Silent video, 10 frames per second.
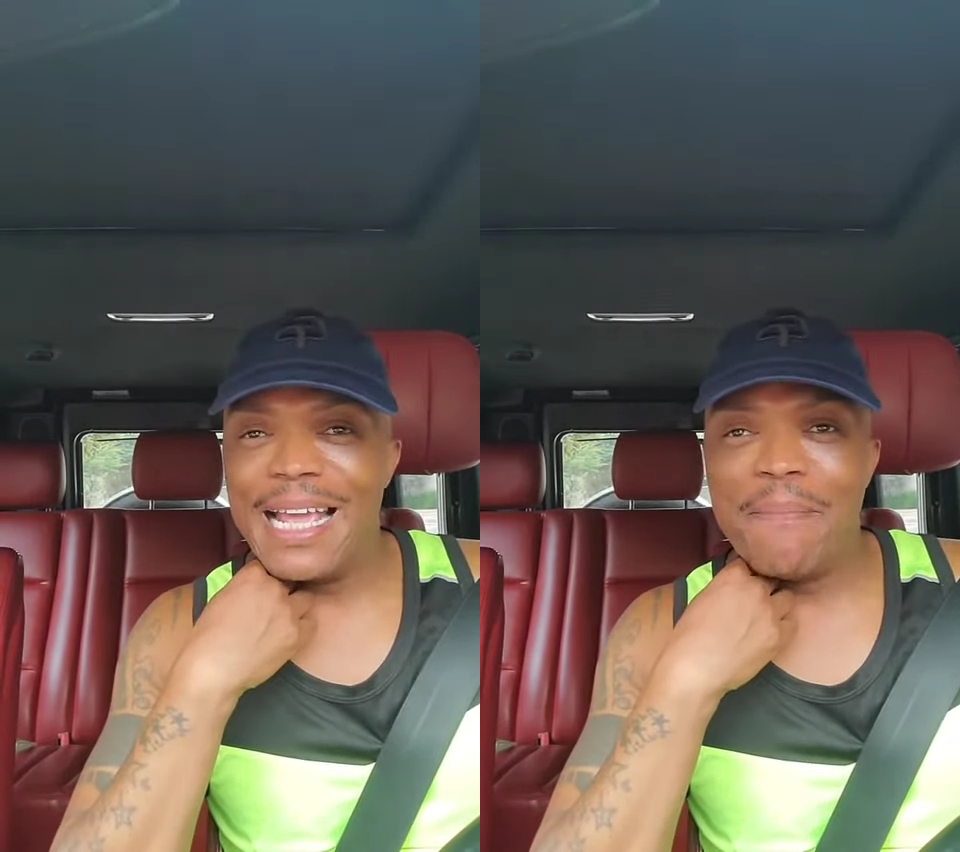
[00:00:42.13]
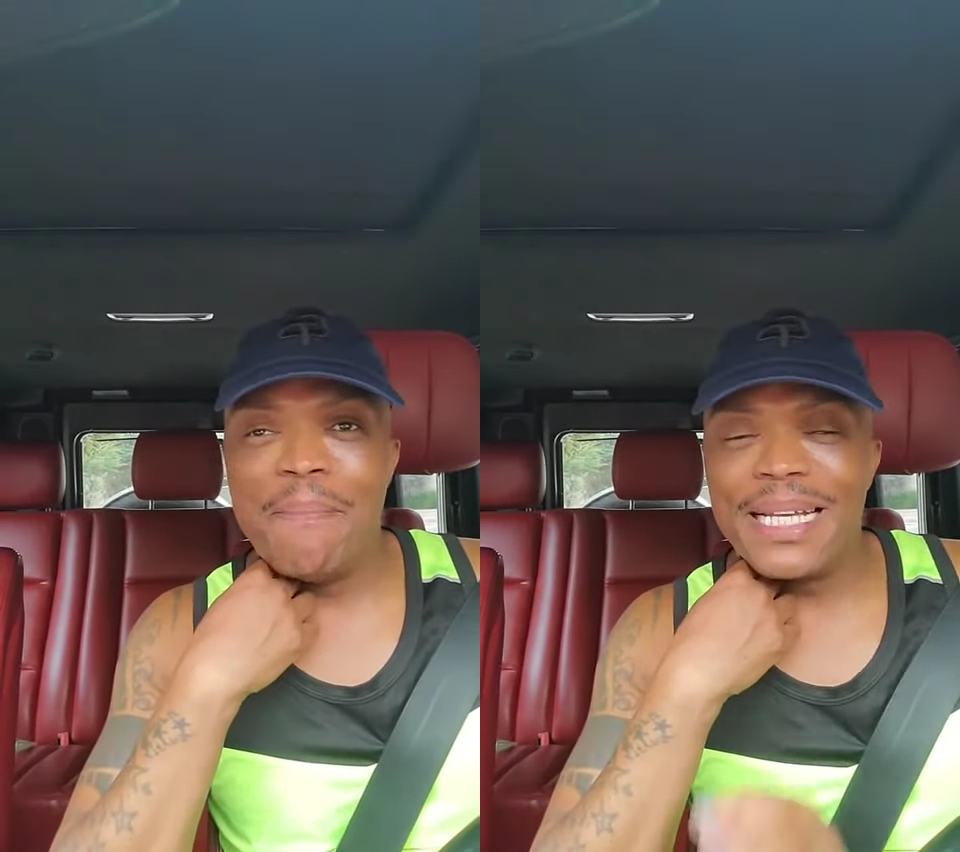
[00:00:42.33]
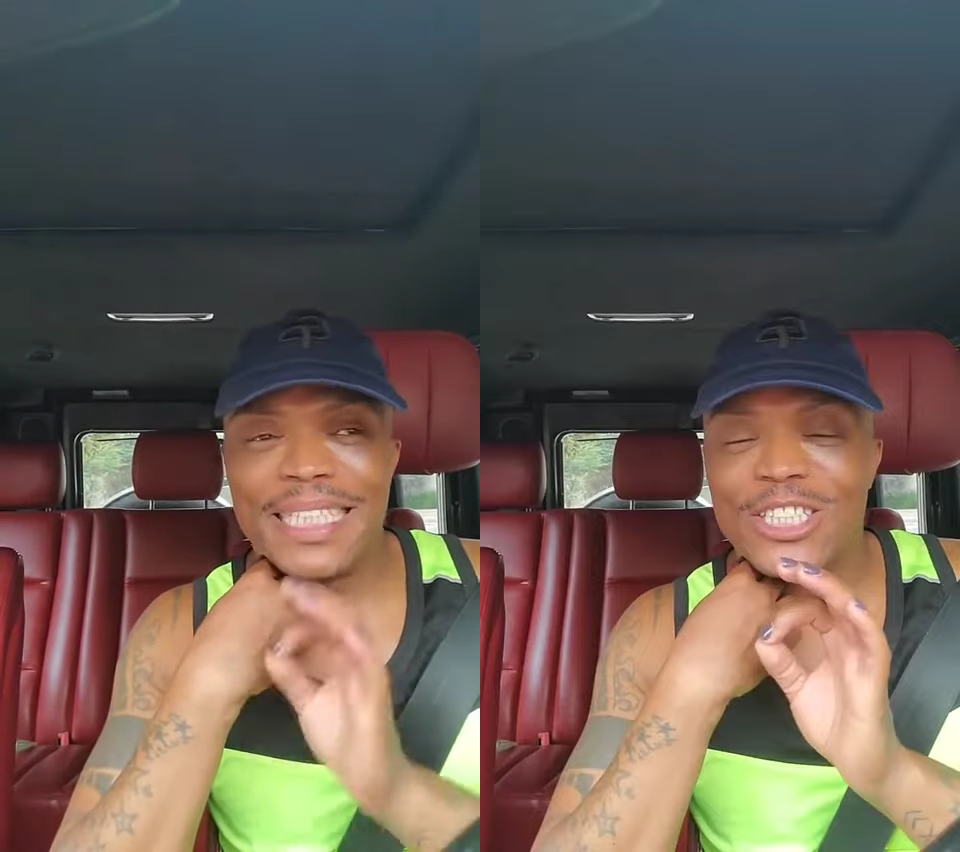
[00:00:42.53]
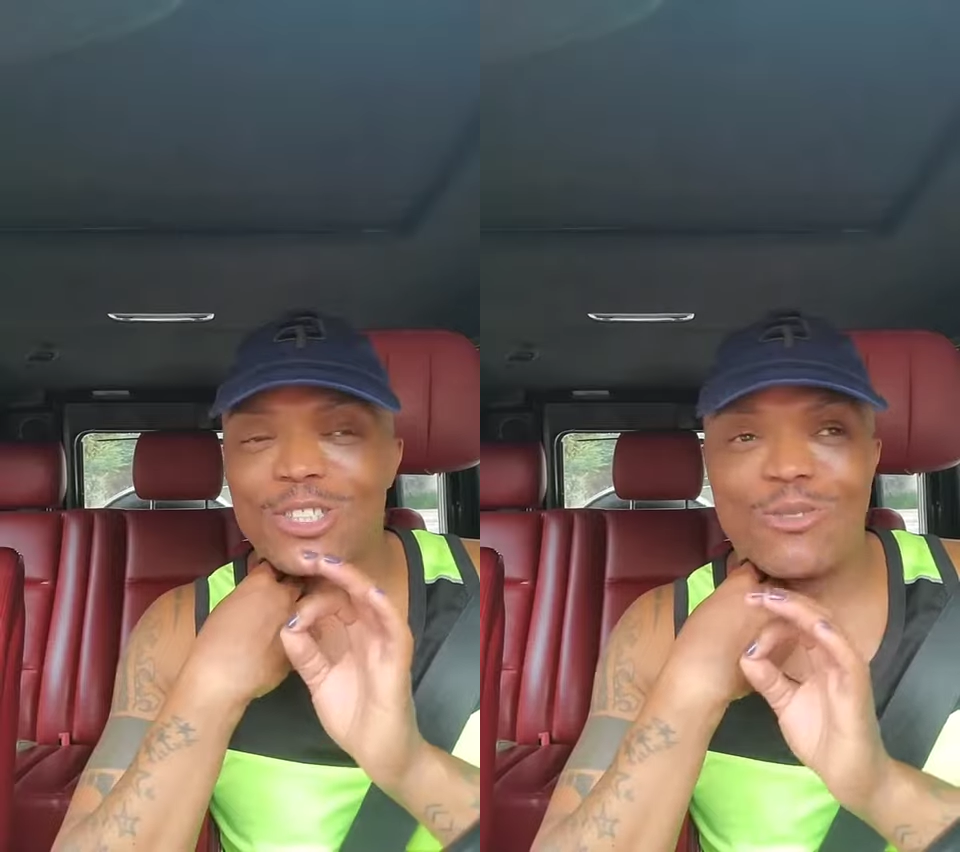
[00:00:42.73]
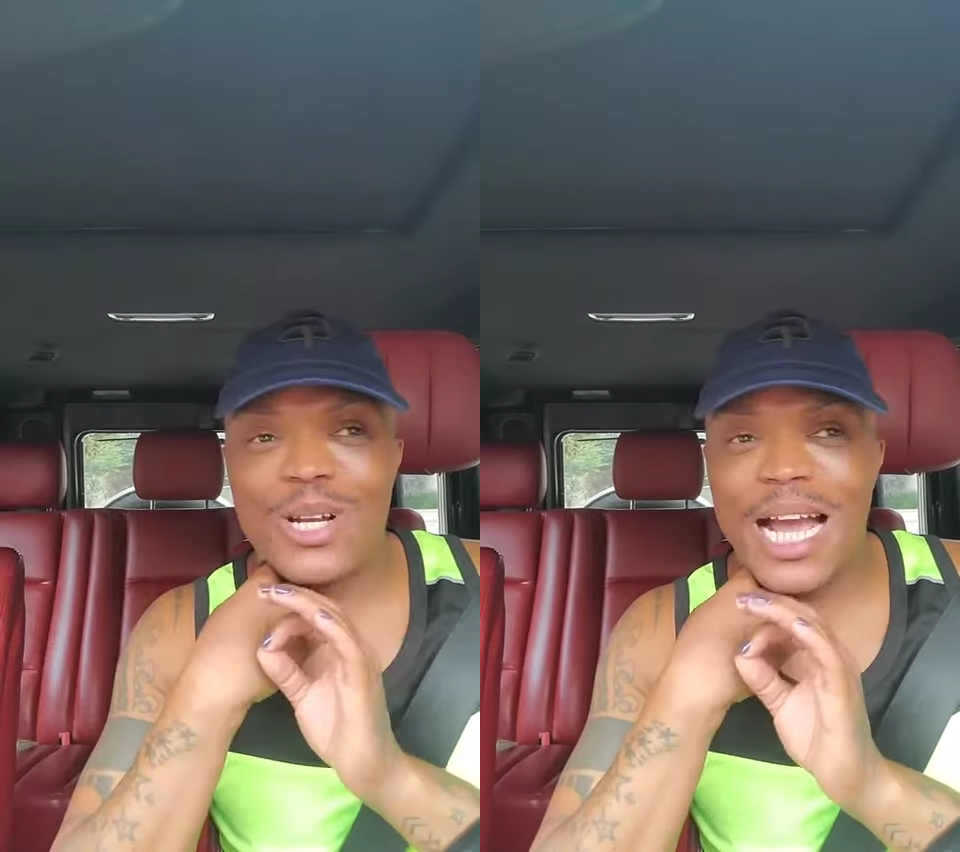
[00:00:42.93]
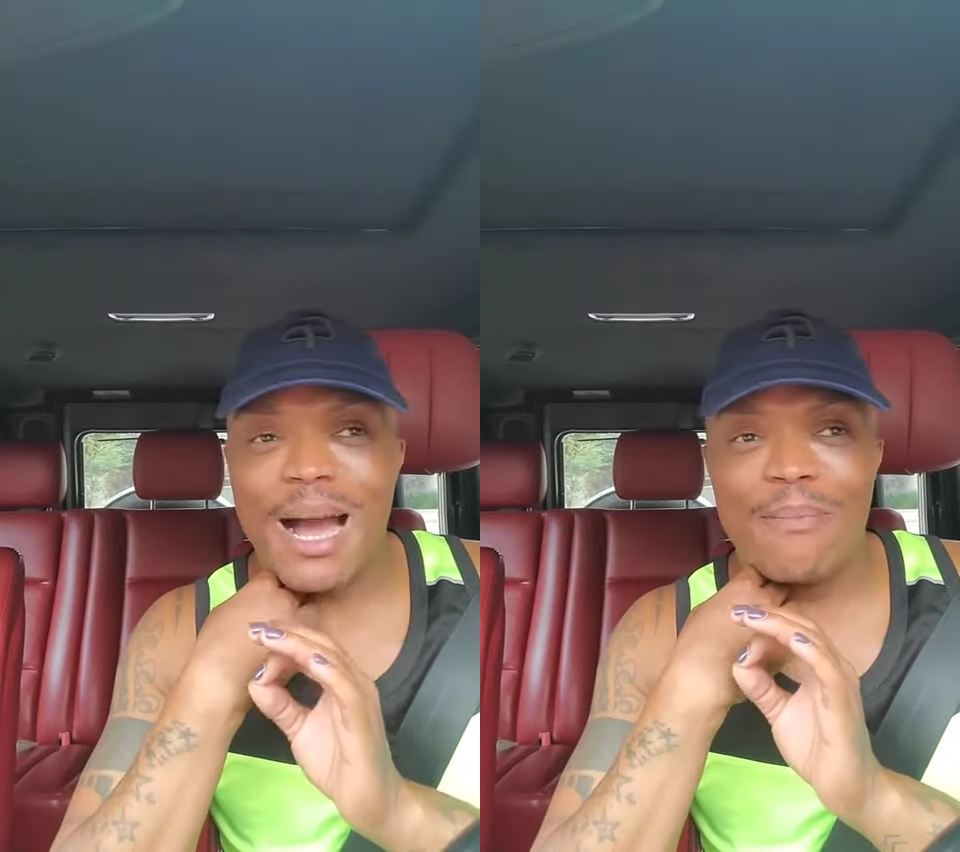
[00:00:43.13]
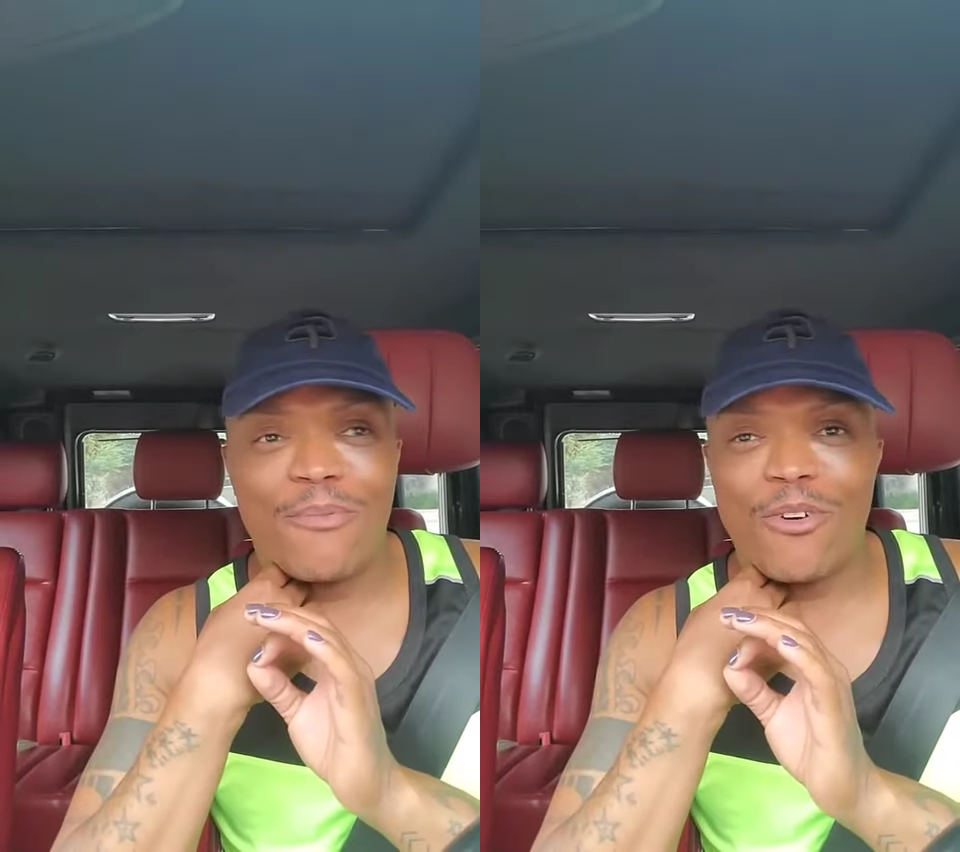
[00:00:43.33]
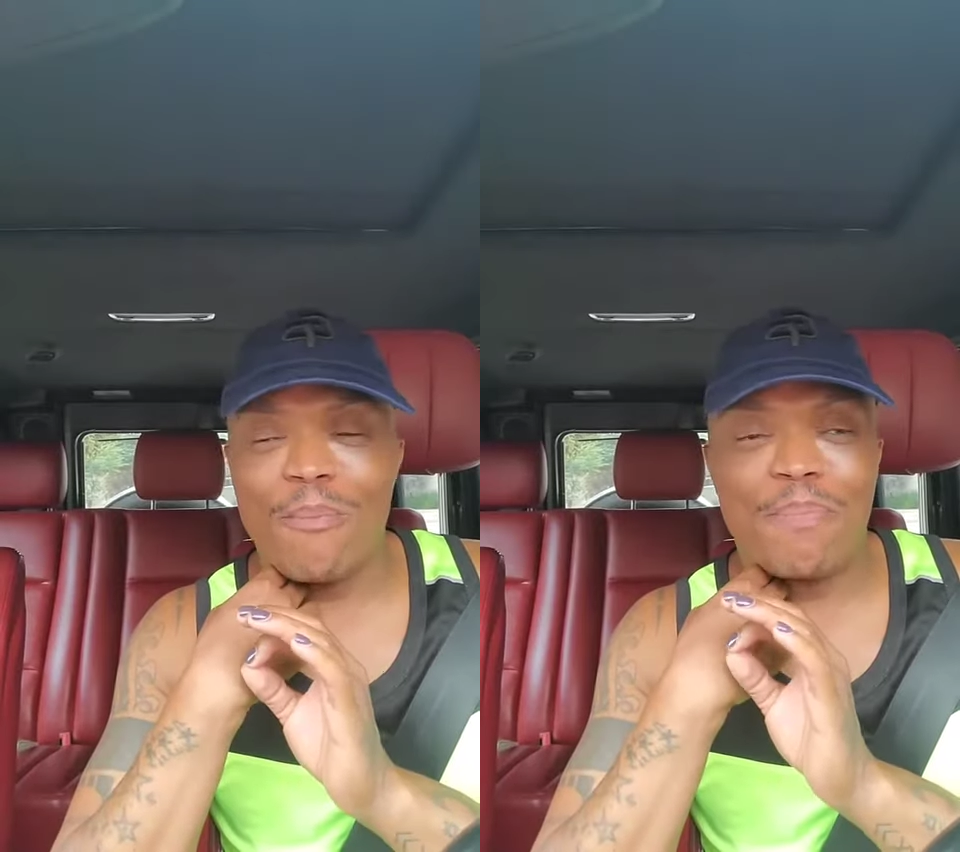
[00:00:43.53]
messages could come from